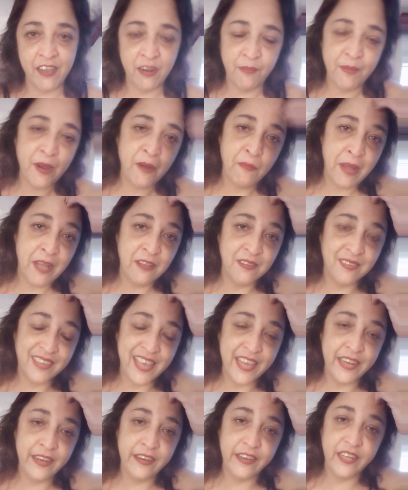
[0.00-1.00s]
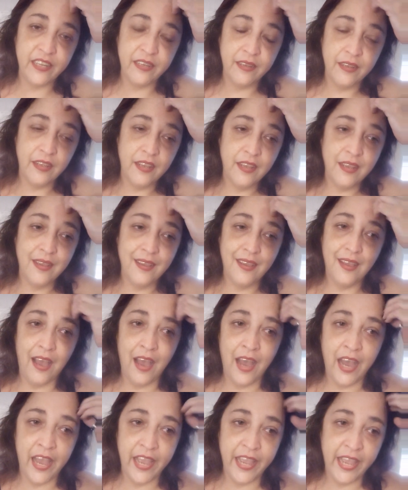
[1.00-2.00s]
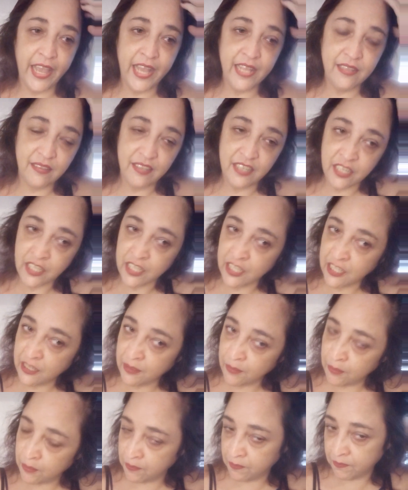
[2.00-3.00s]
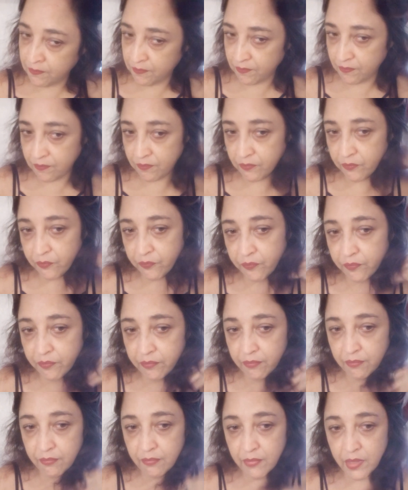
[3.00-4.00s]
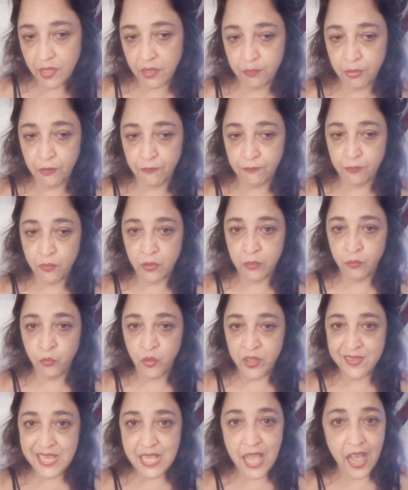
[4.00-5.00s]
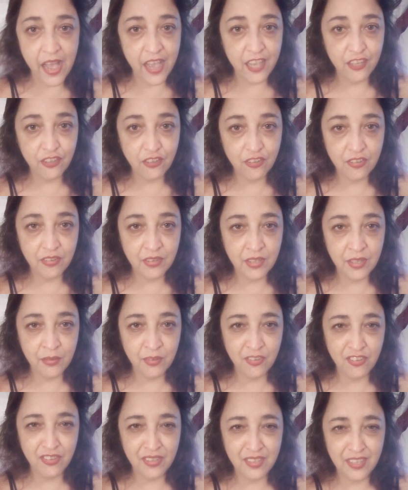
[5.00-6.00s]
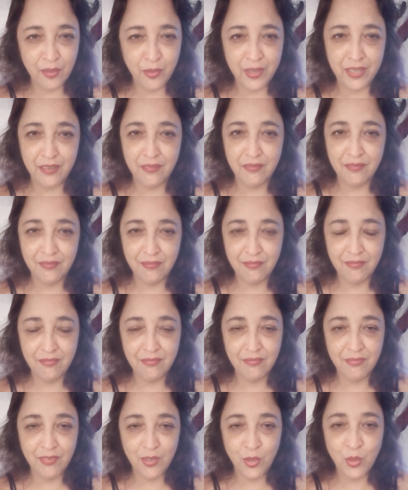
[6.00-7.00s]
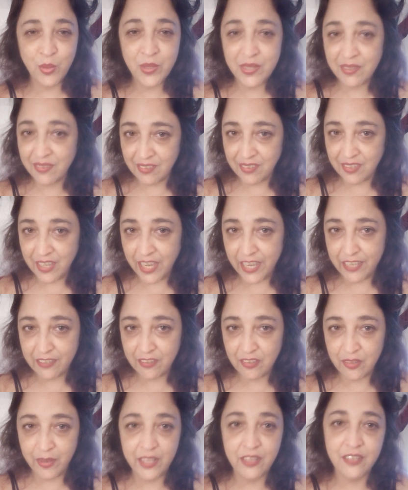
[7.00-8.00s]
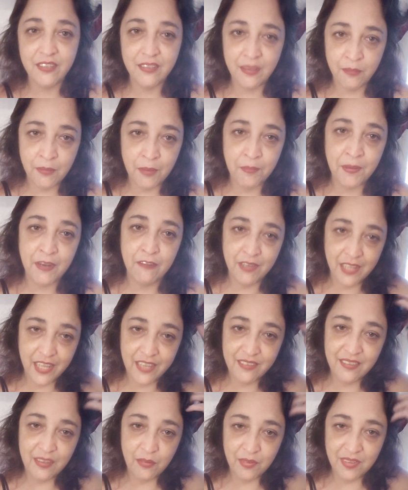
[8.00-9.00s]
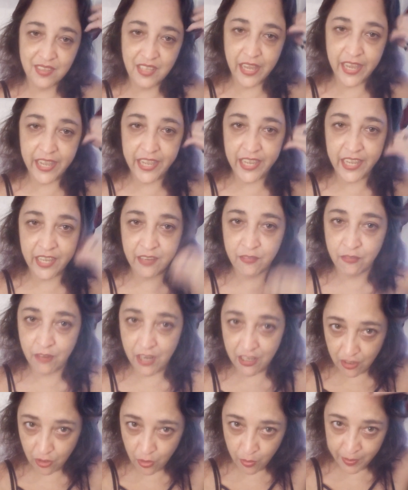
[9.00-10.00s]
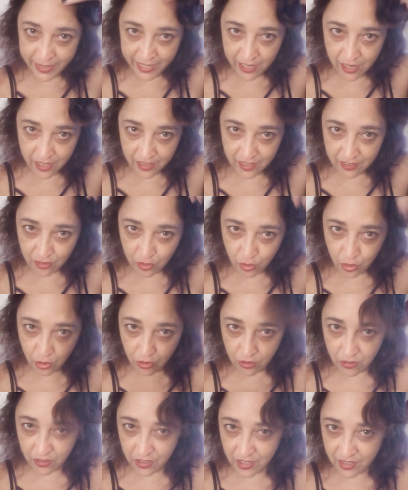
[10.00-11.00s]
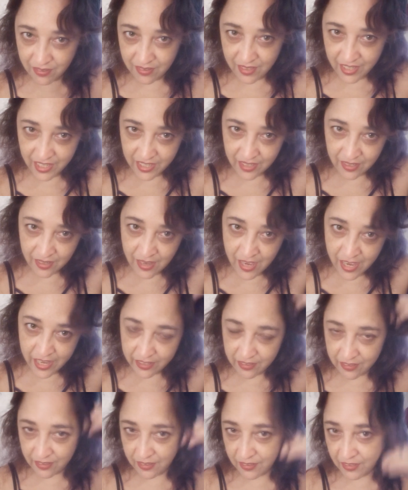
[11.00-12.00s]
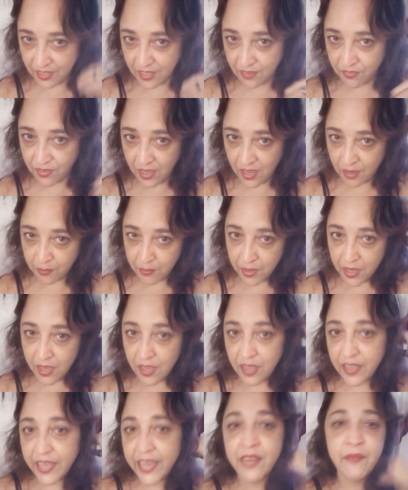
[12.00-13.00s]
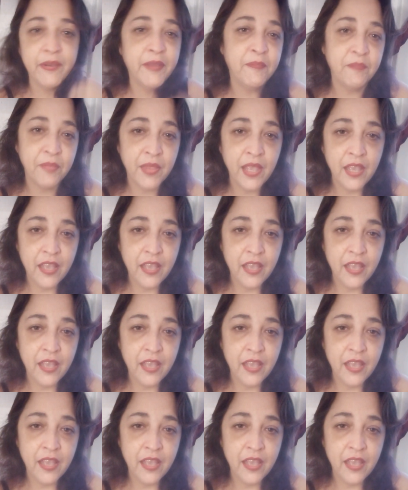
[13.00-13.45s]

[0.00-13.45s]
out about Myles Kennedy, I had seen him perform with Slash, and I was just like, wait, who is this guy? So I looked him up and I realized he was the guy in Rockstar. Oh my god, this curl is like not giving up. Anyway,